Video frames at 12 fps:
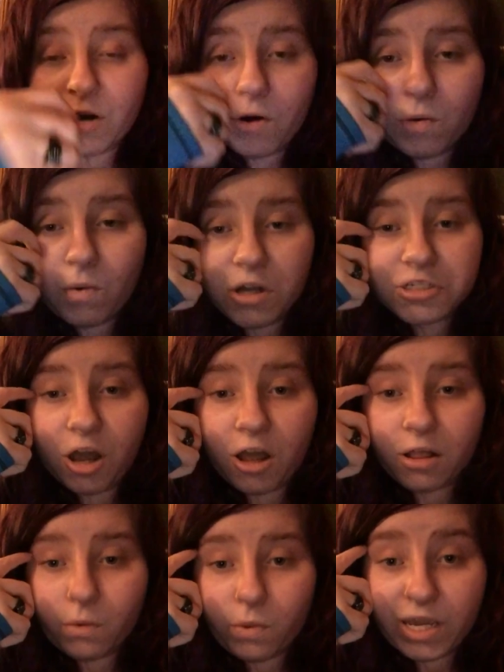to go and watch
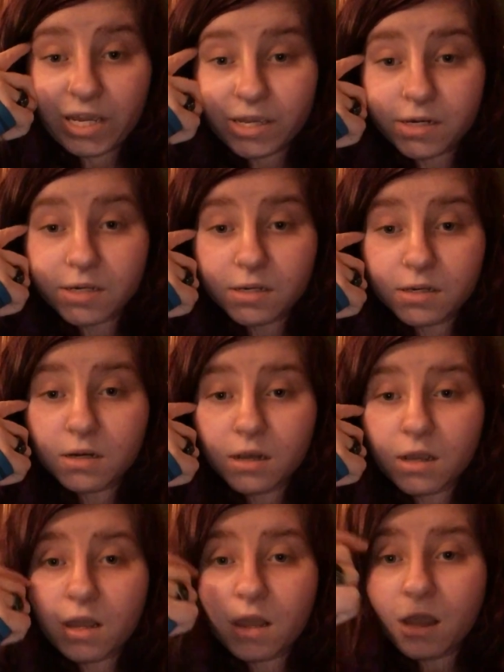Halloween.
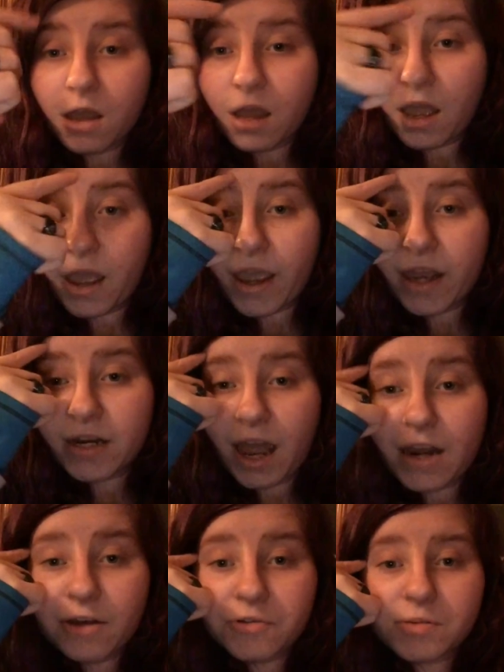And
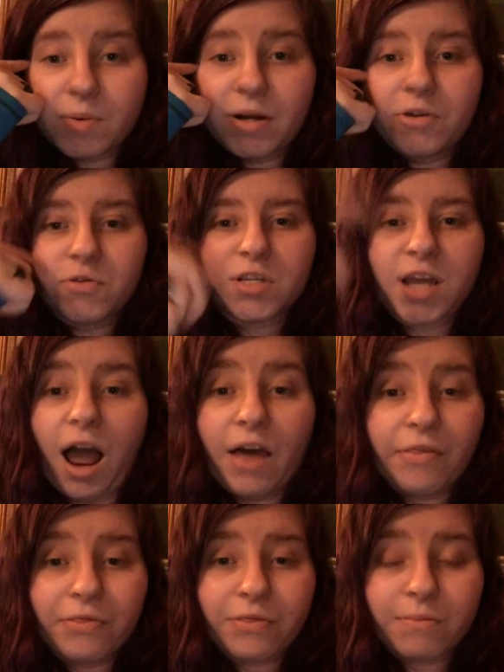I know somebody who's
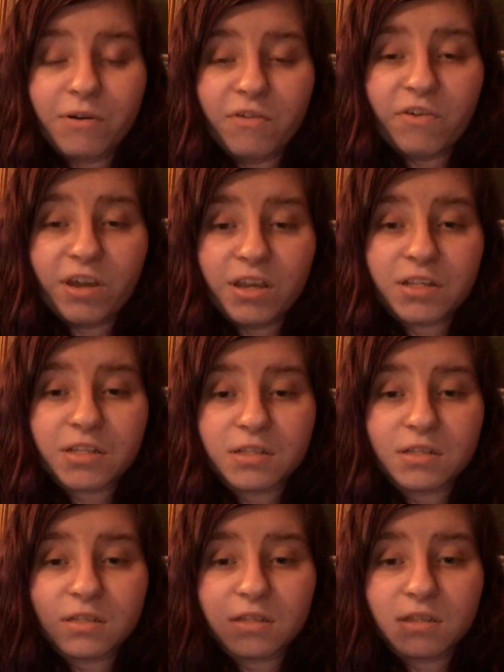got the movies,